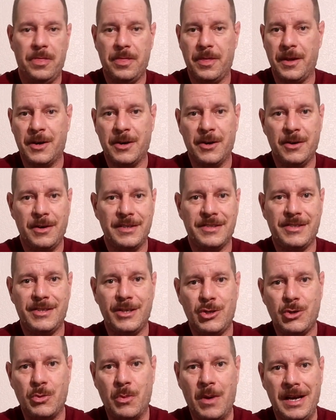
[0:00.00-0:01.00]
the current
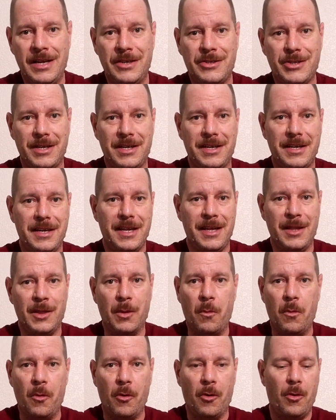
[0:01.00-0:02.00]
situation in
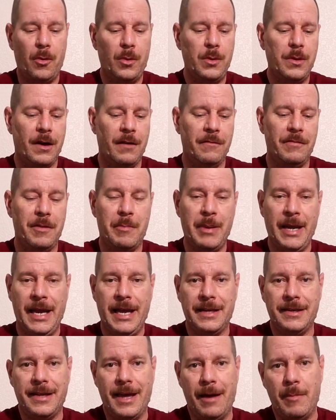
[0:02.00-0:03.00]
the world of the
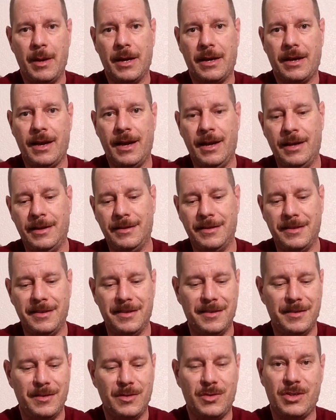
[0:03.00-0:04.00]
pandemic
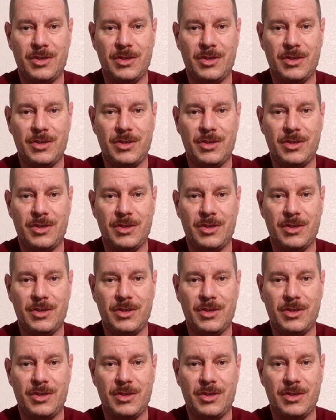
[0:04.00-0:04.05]
and the